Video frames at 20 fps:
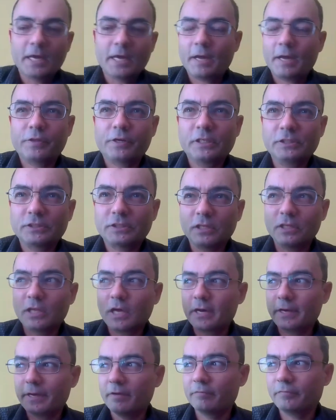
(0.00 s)
What- so there is a
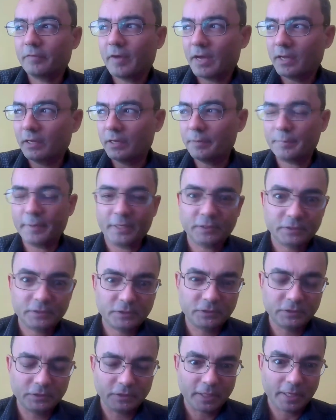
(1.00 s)
lot of
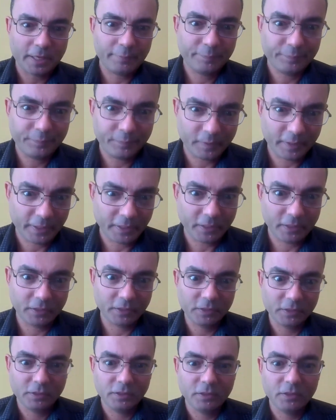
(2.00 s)
elements at
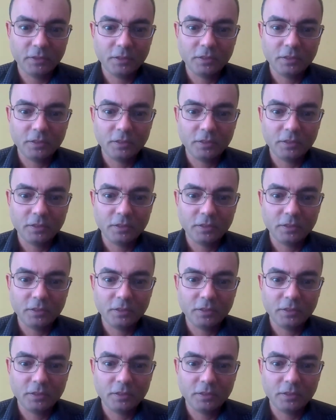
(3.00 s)
play.